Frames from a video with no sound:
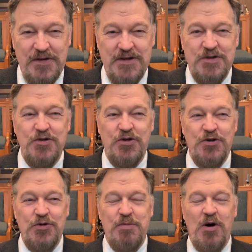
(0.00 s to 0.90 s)
the
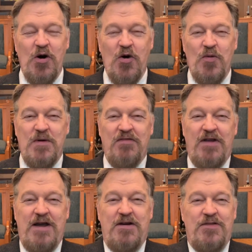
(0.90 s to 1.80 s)
YouTube home of
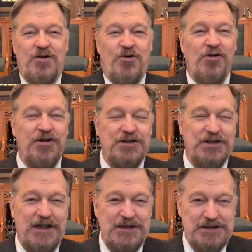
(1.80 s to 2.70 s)
Light on the Corner
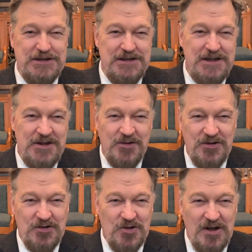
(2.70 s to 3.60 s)
Church.
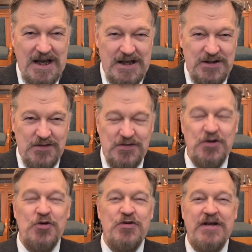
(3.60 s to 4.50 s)
We're so glad you've
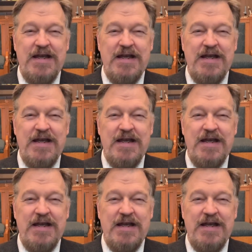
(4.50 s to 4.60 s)
tuned